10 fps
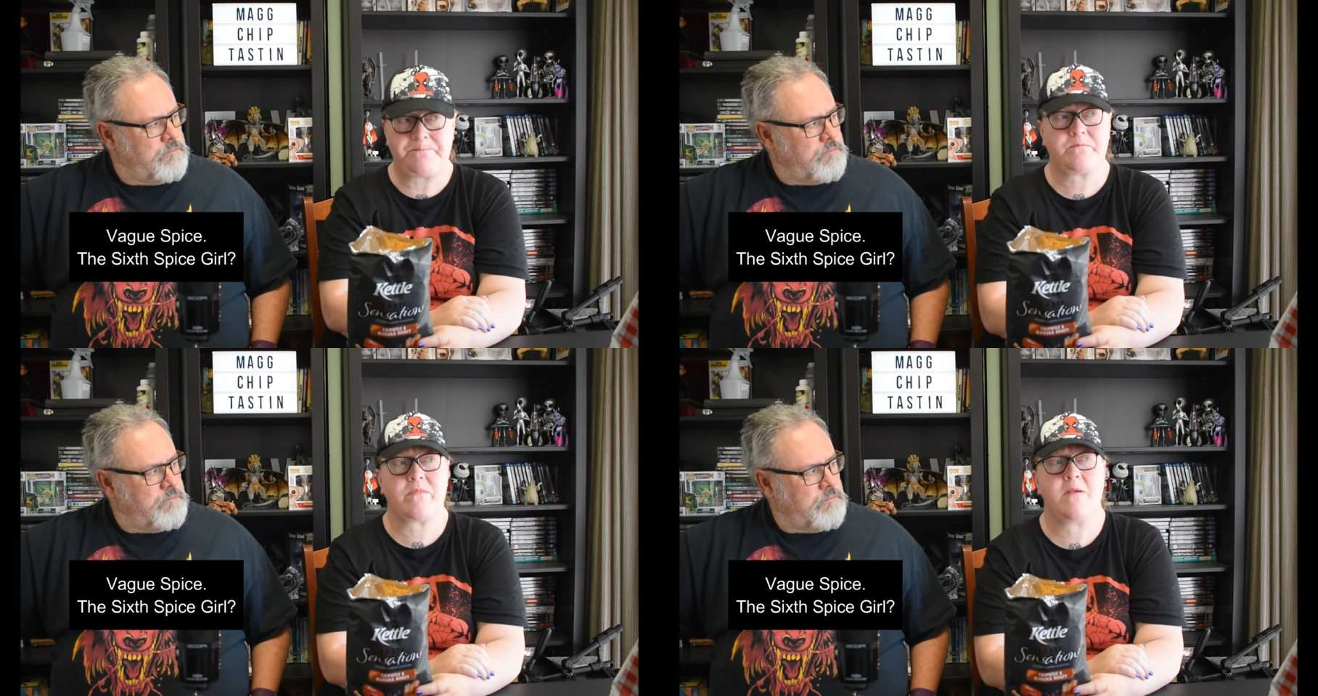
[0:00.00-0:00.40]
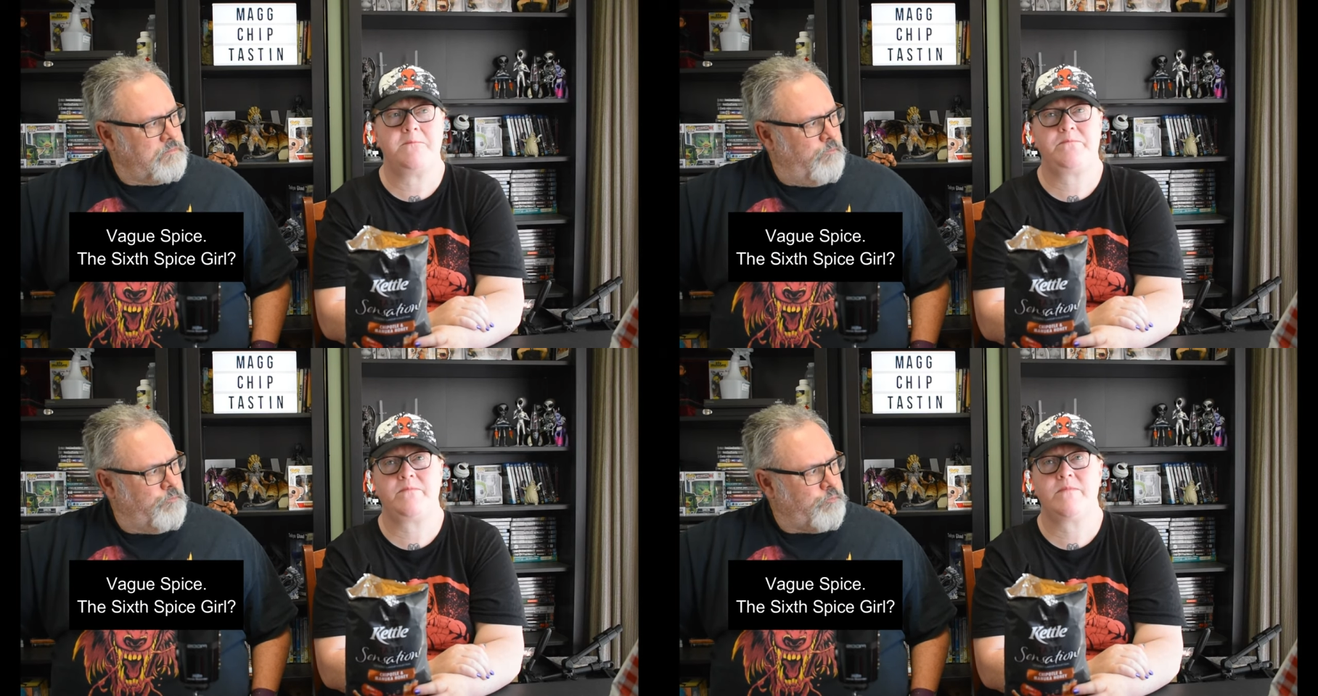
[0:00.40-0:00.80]

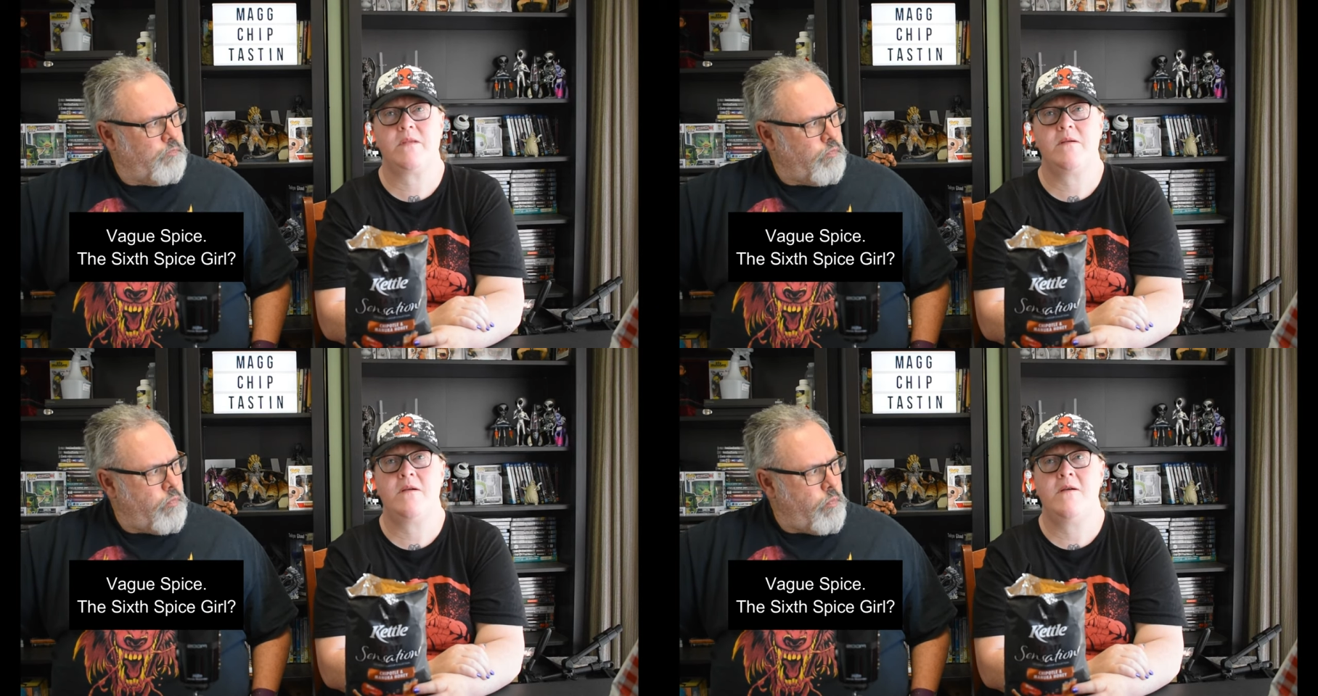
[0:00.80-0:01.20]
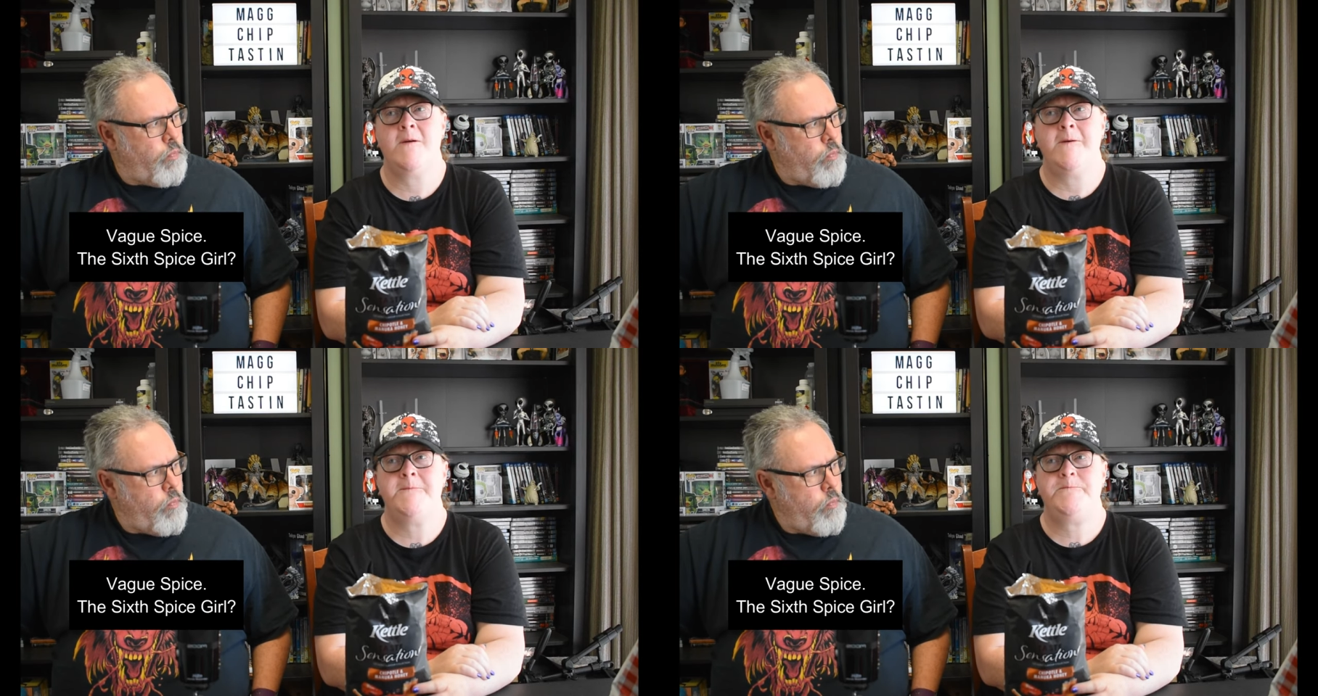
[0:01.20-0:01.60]

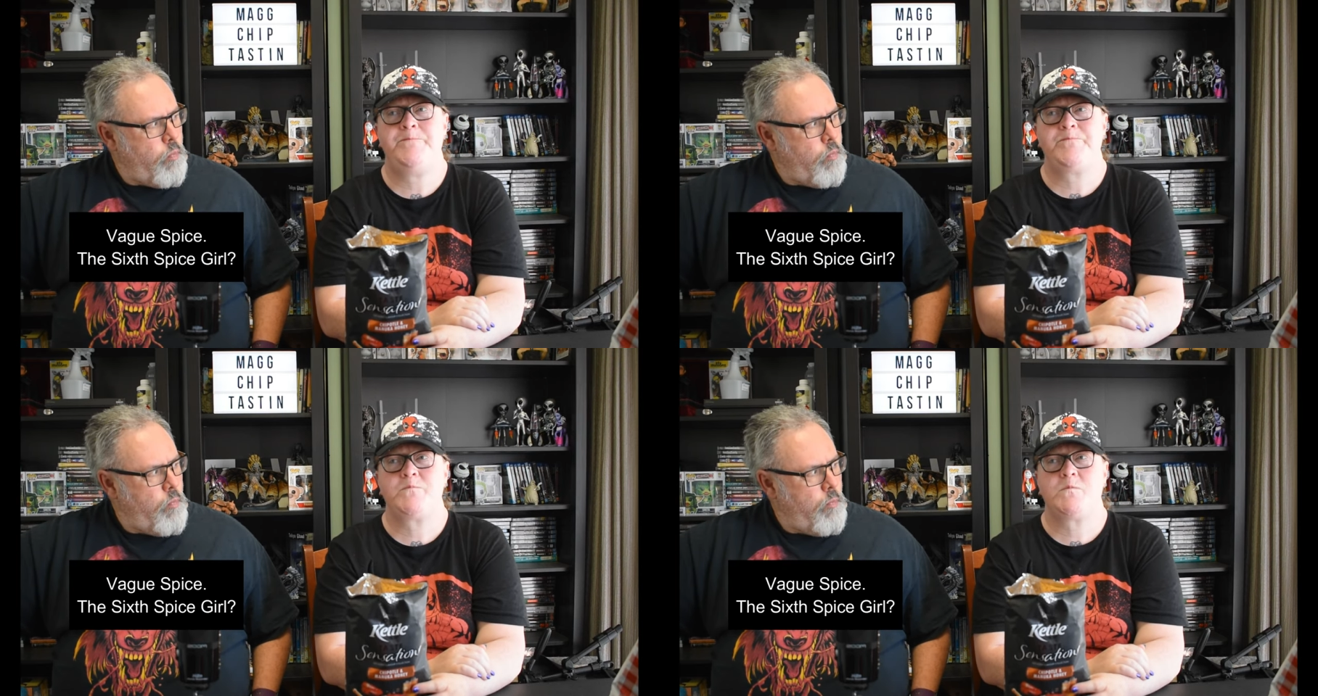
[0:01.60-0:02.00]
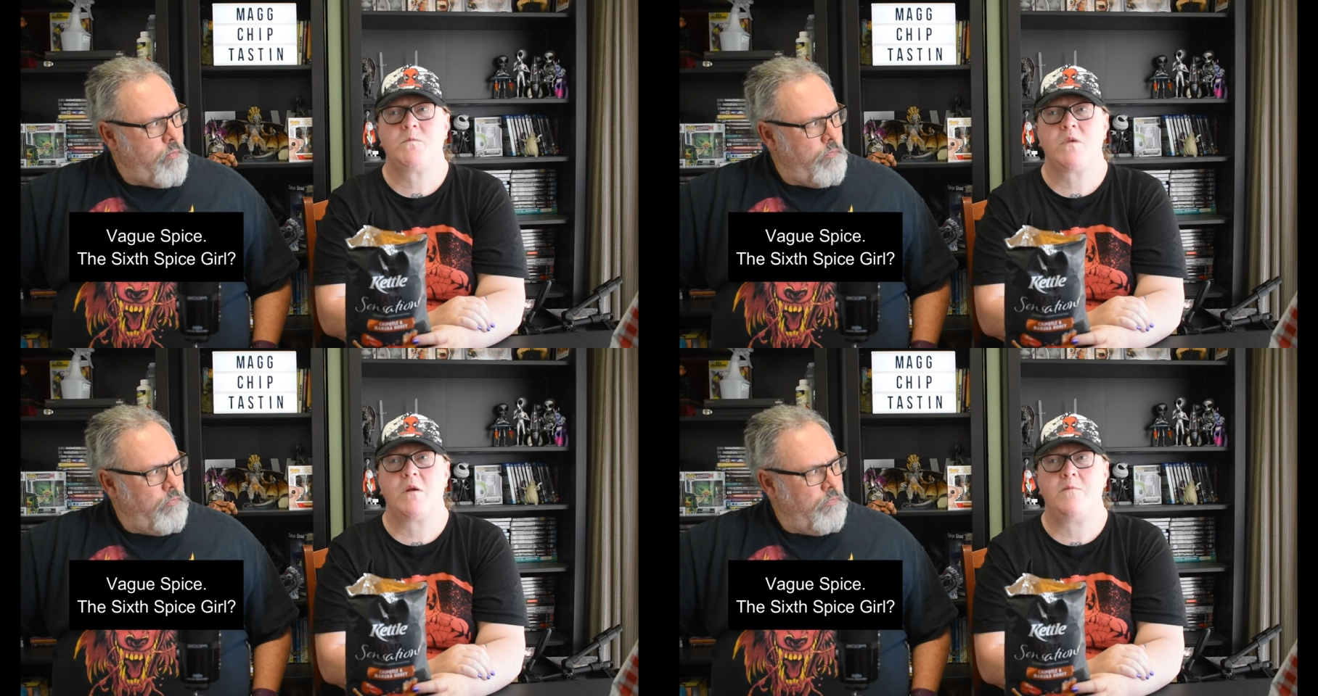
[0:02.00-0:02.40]

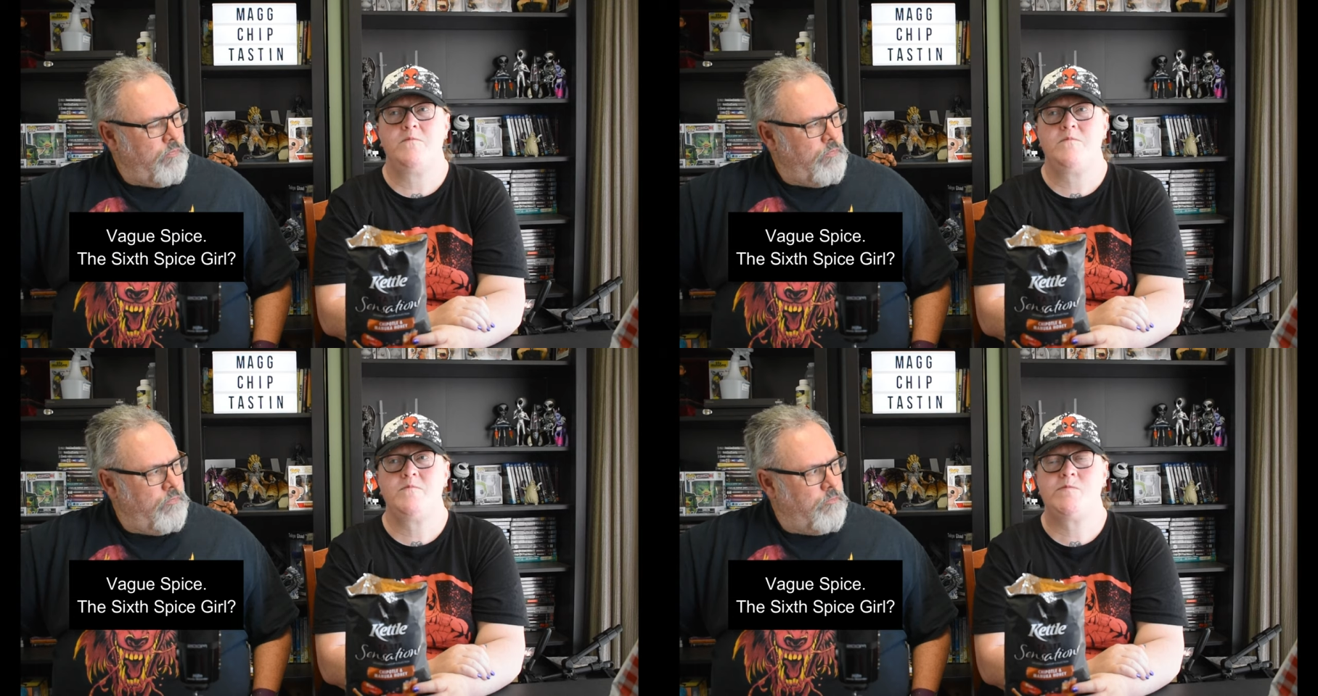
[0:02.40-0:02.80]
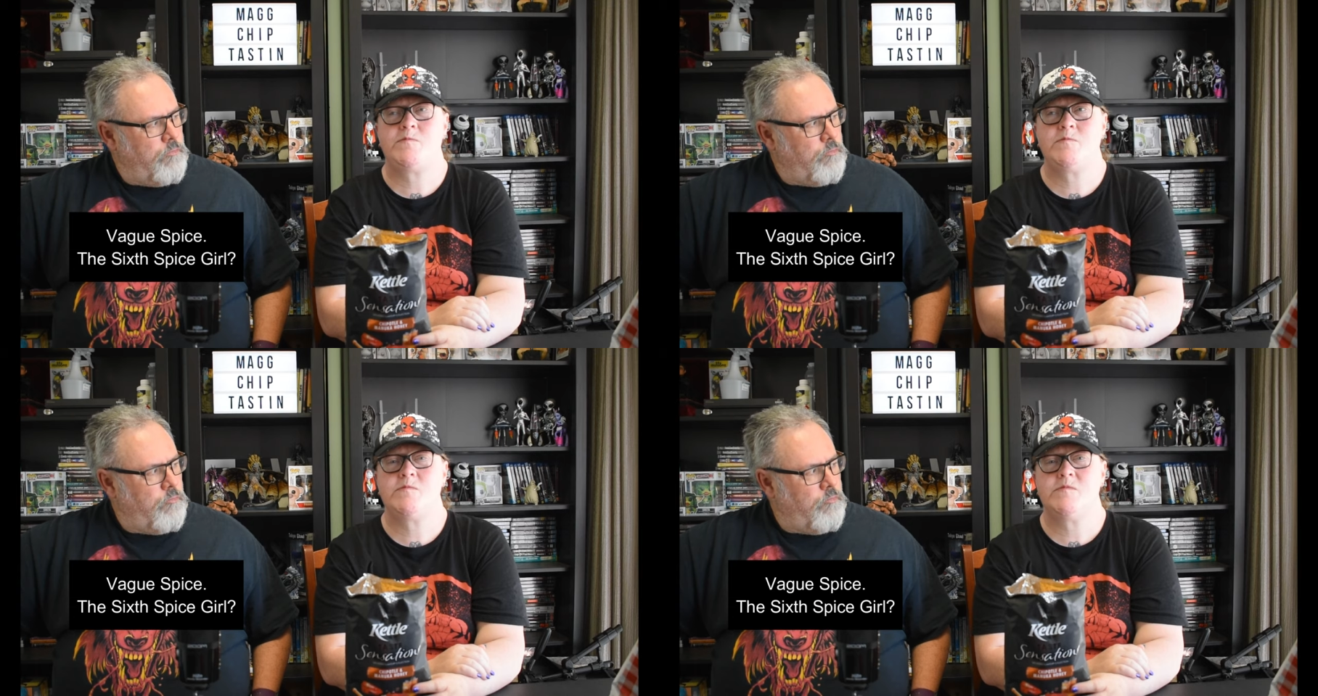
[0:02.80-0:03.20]

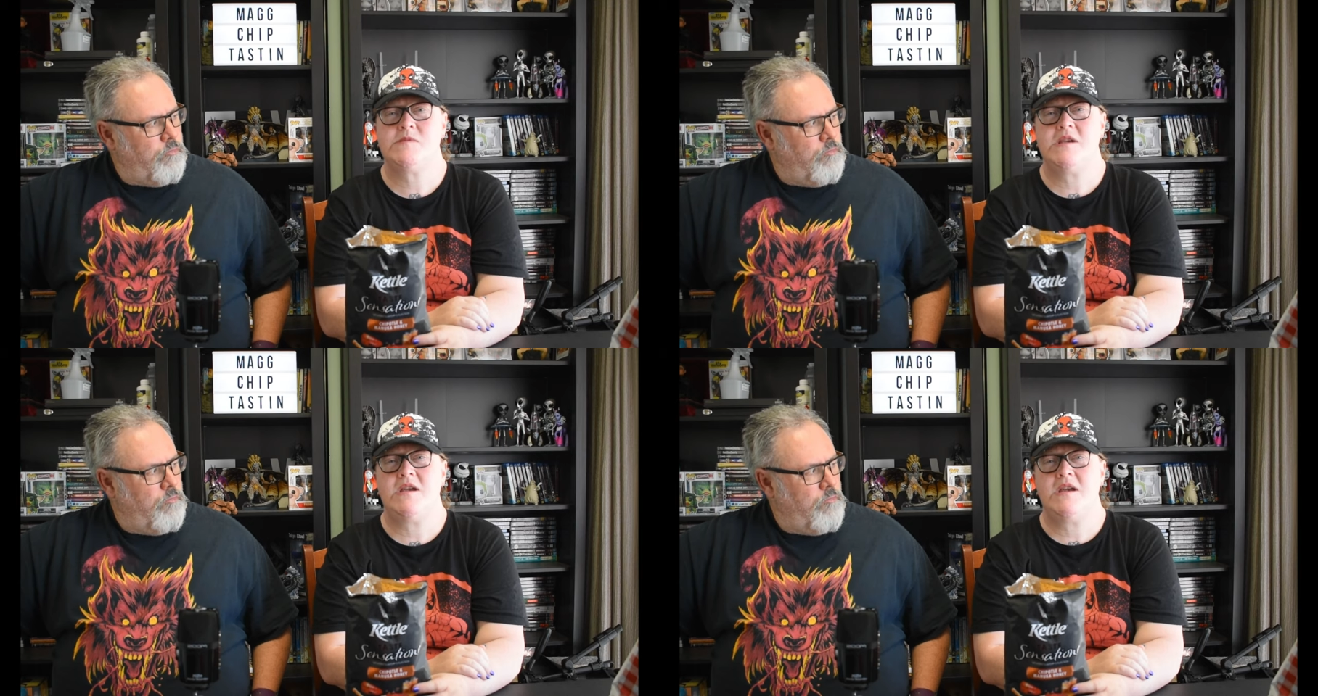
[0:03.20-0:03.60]
(no one is talking)